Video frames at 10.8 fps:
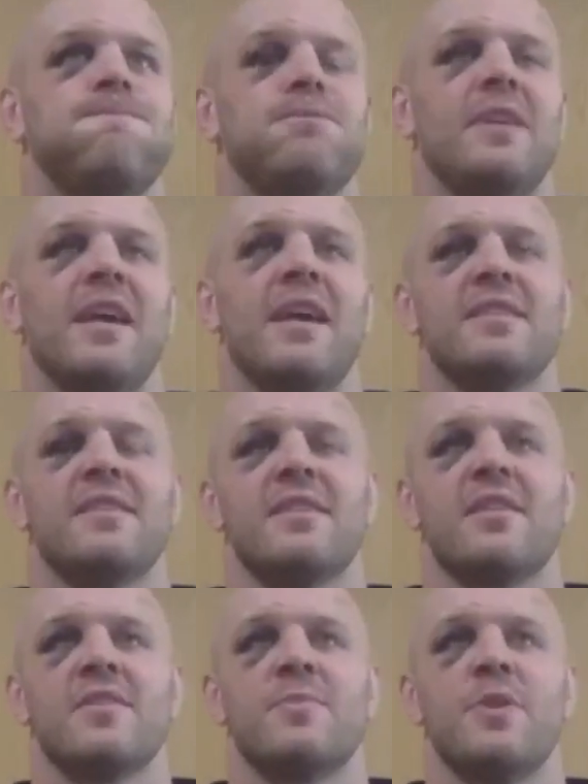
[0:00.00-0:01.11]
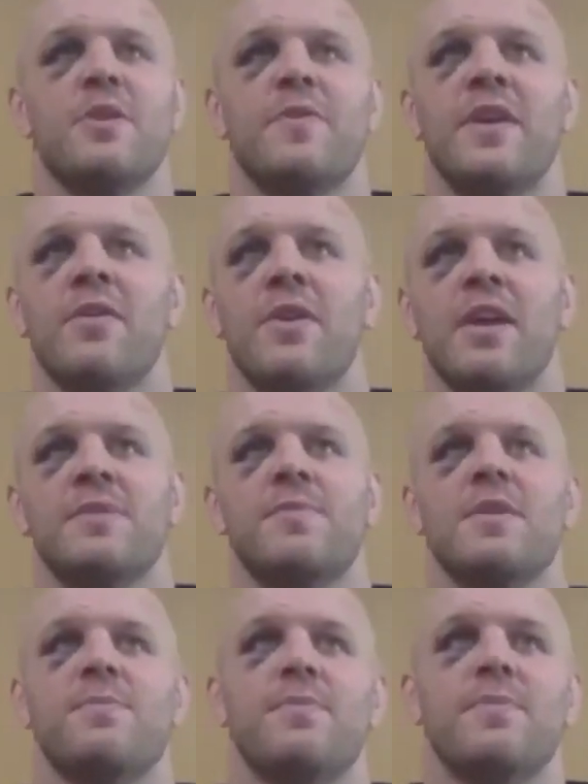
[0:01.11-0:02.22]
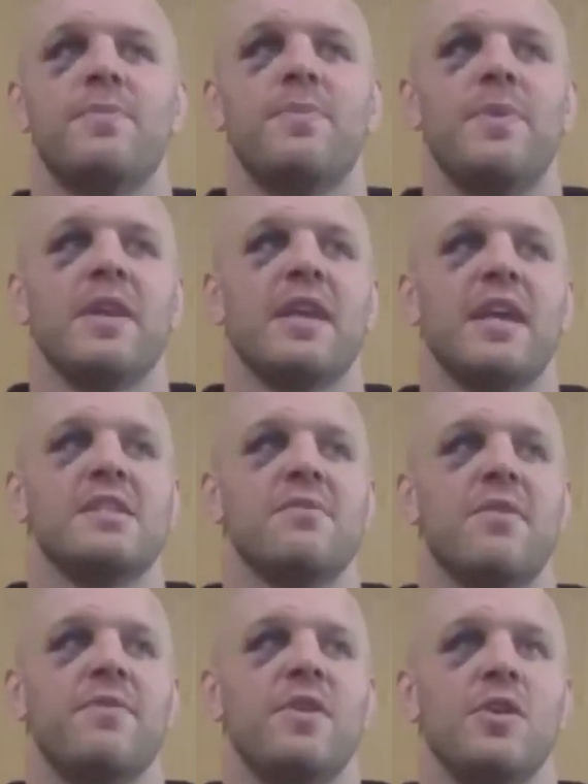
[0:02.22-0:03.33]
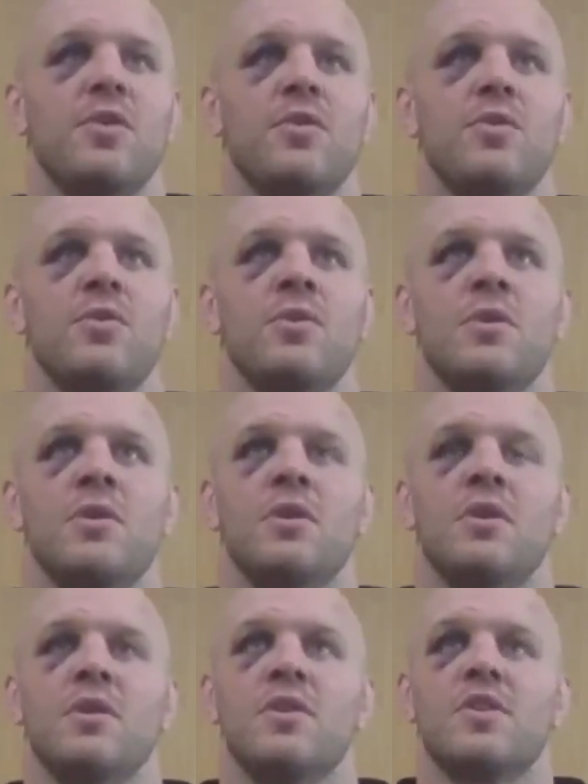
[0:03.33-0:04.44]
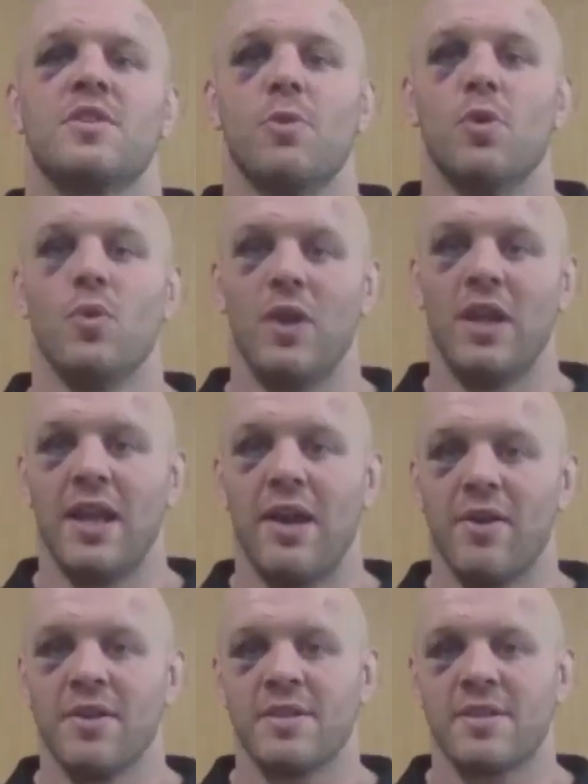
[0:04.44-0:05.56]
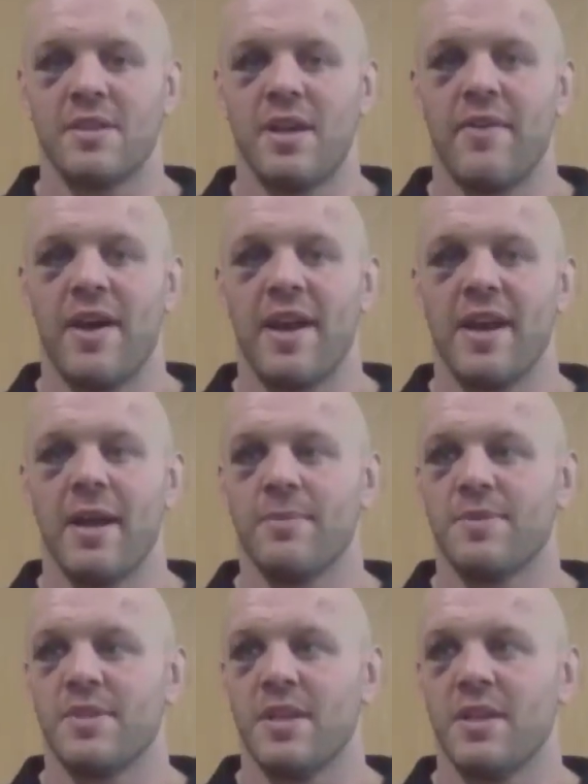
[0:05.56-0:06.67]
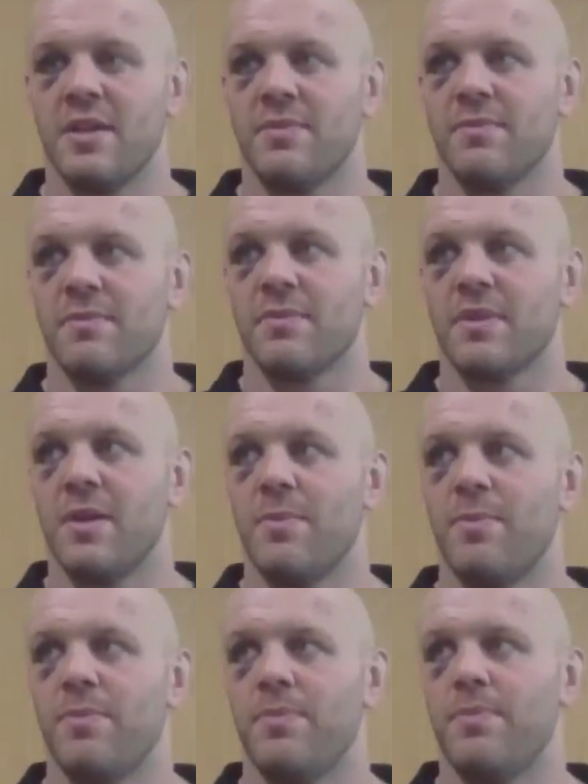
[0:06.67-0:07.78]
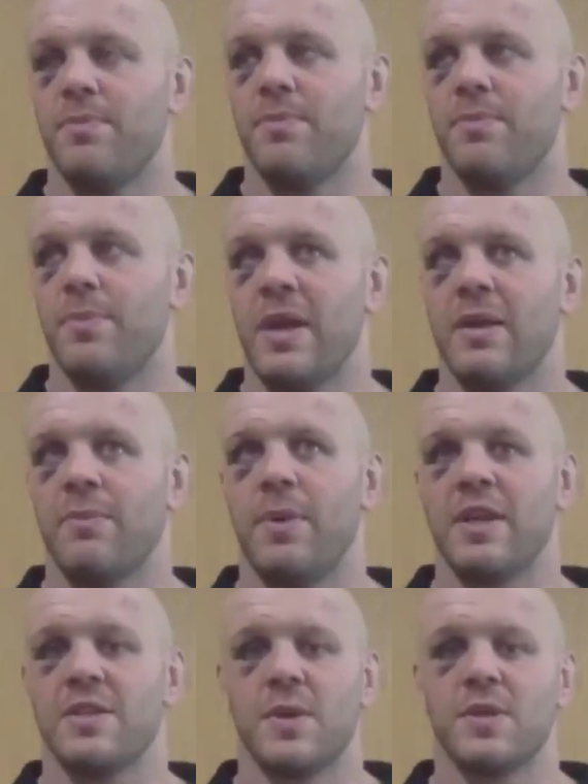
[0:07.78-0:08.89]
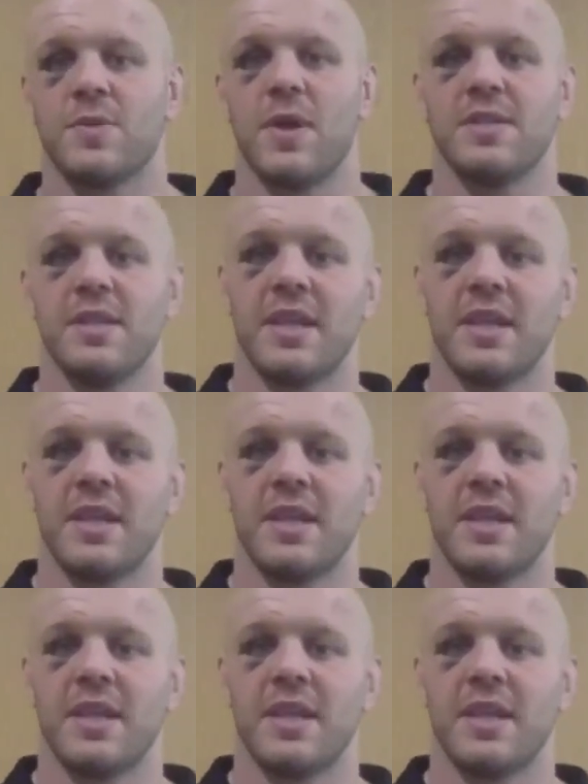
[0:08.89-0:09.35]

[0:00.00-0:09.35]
Yeah, it's hard to put your finger on it. It's been a case of a few small little errors have added up to kind of big sways in the